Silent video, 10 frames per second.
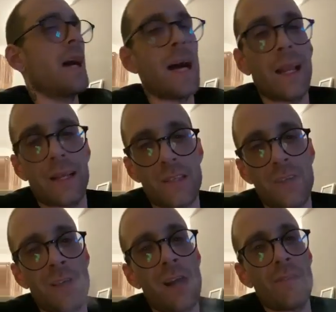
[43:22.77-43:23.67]
Alex,
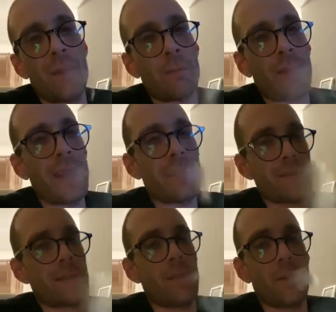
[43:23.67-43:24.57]
I can't really play the
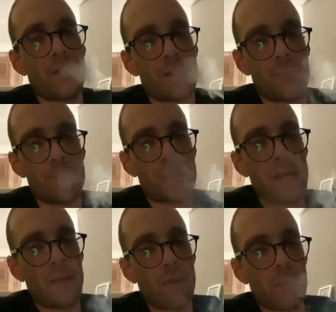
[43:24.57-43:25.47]
Celtic tunes,
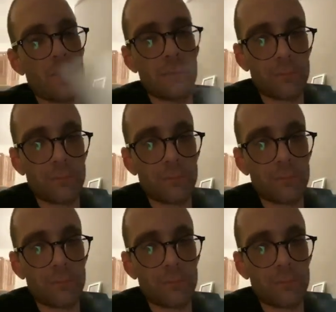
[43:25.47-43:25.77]
can I?